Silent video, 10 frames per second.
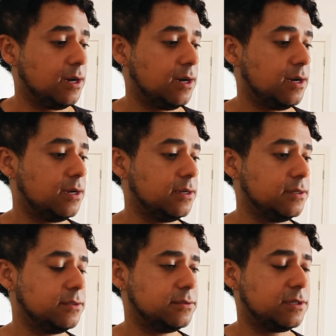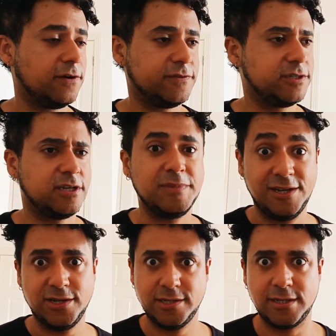And after some
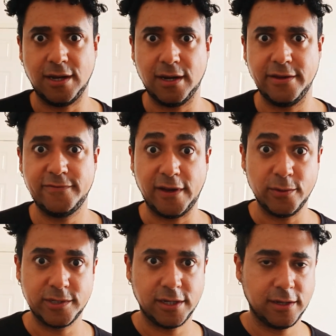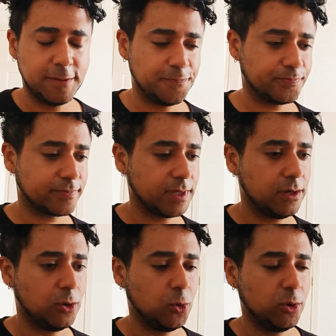years I found her
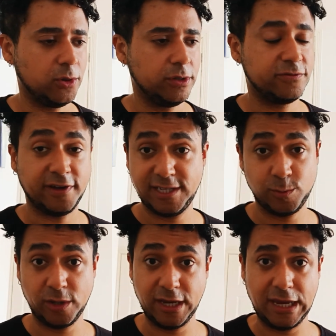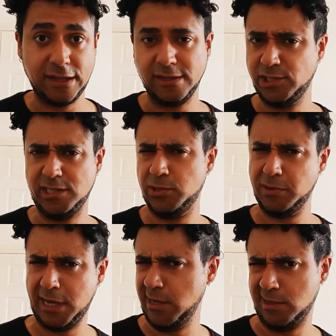on Facebook again, and she's
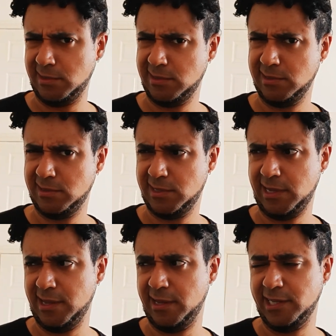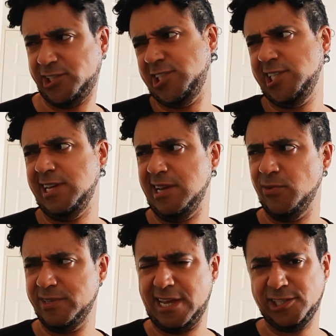okay. She
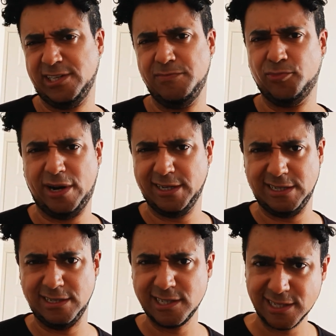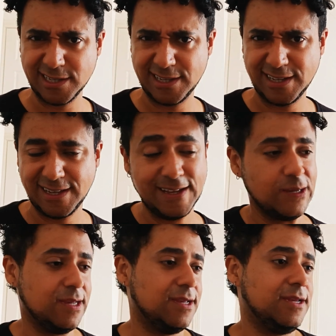was actually pregnant.
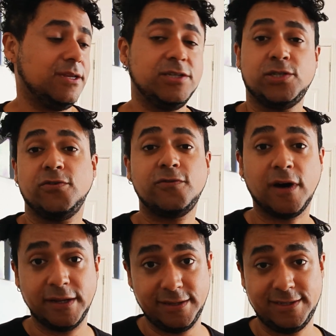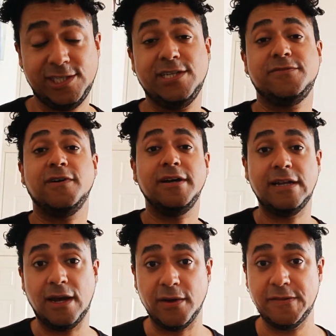So fine. She's
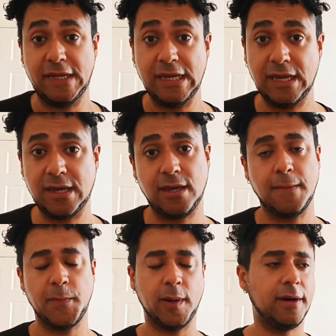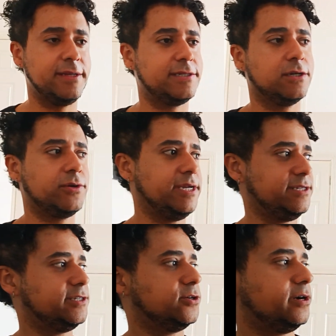fine now, I think. But it's a
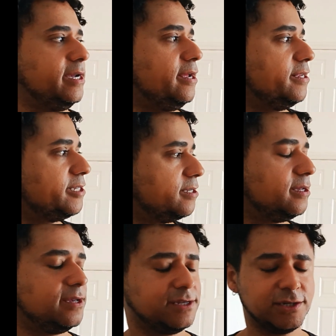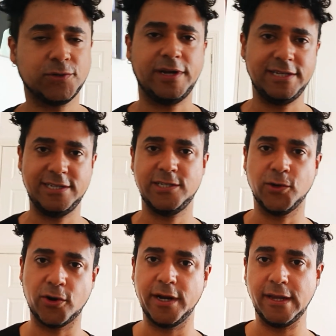crazy story, isn't it? It's a crazy
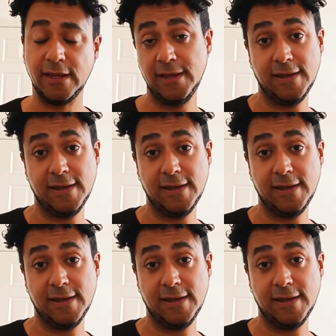story.